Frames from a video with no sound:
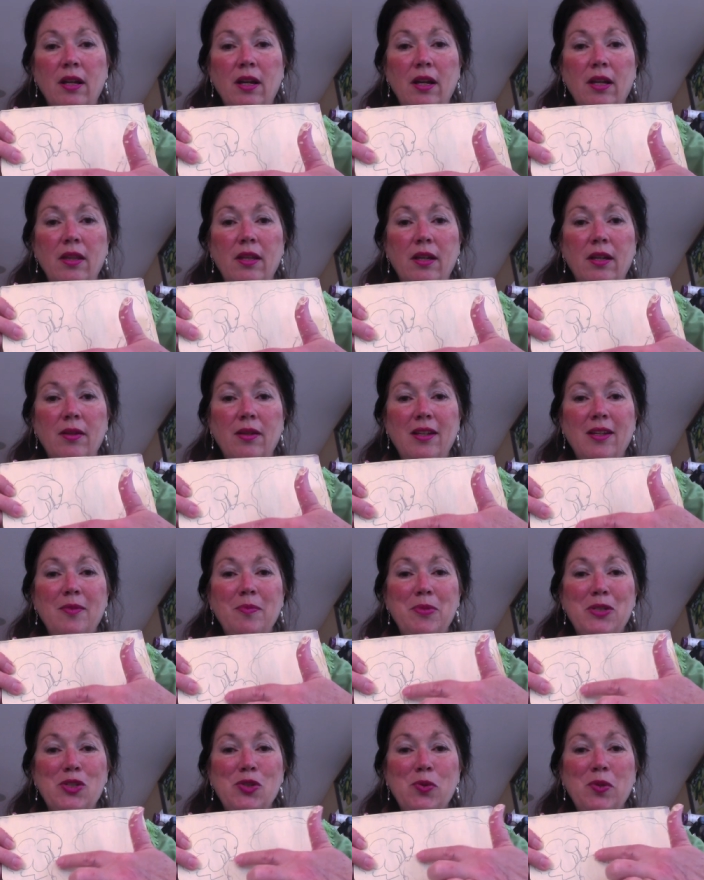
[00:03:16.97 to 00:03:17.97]
And then in
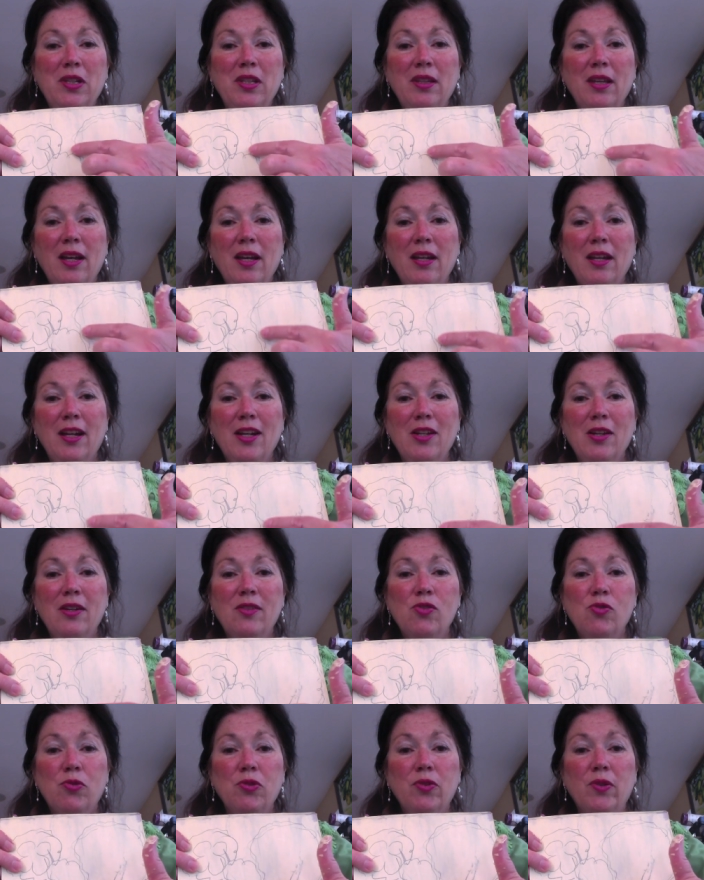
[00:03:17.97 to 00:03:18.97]
between that, I
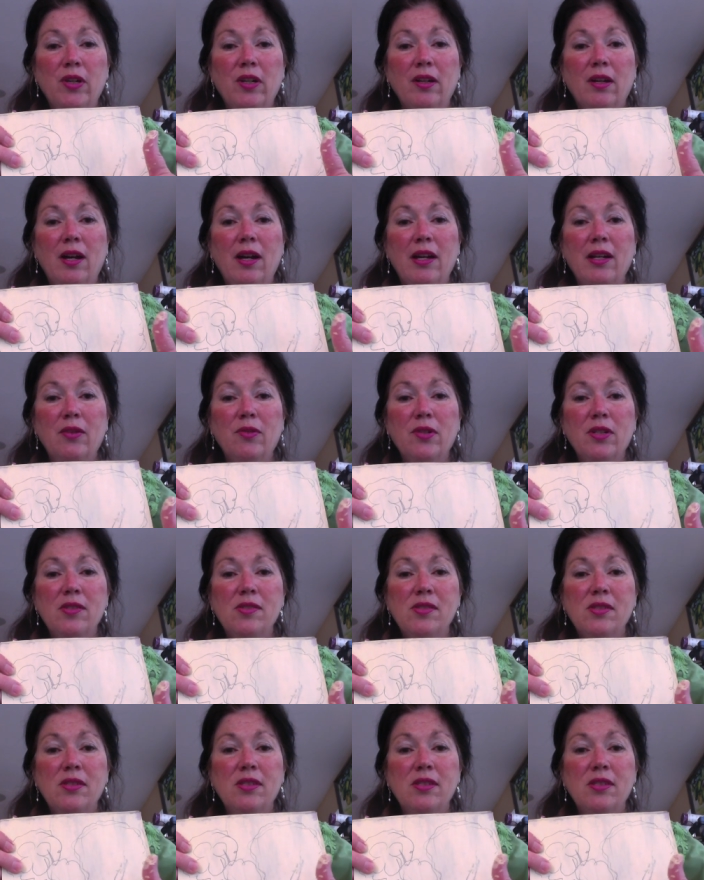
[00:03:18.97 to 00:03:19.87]
drew an iris.